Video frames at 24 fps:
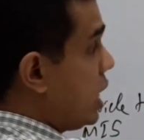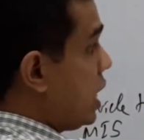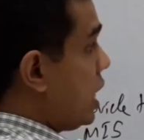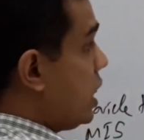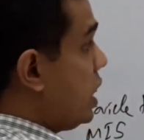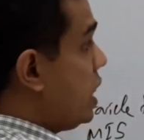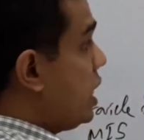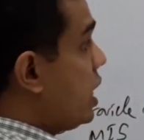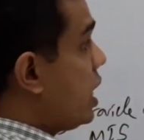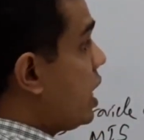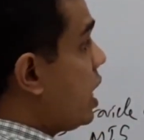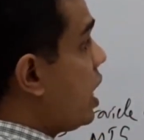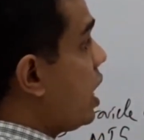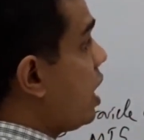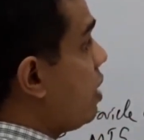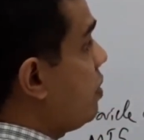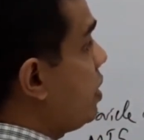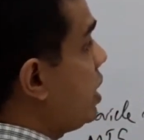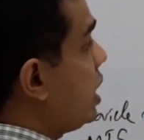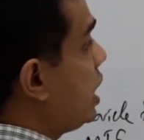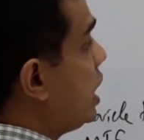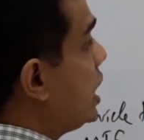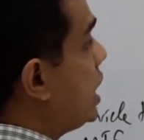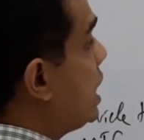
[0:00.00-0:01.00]
they are
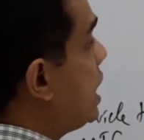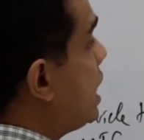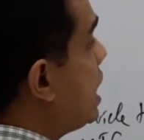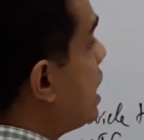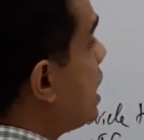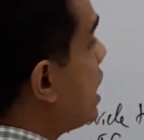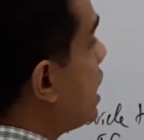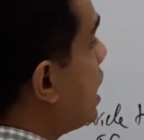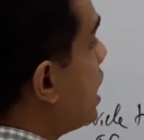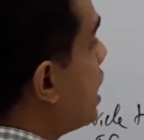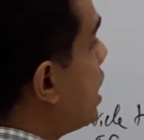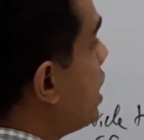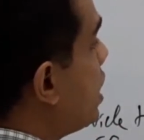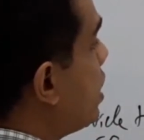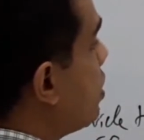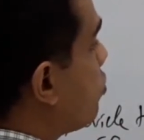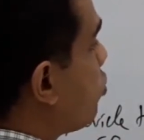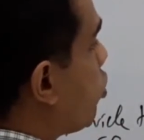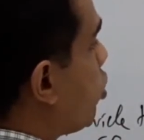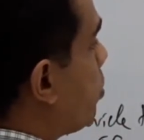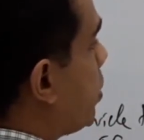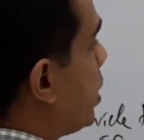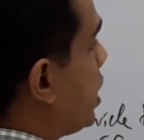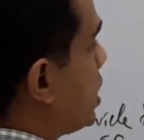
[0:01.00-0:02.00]
having detailed
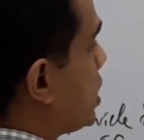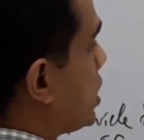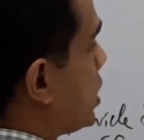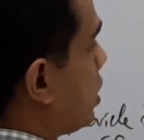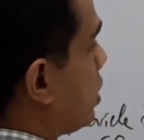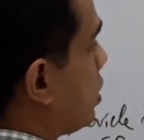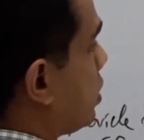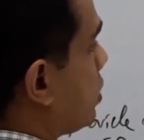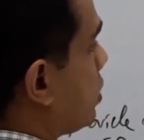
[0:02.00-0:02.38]
information.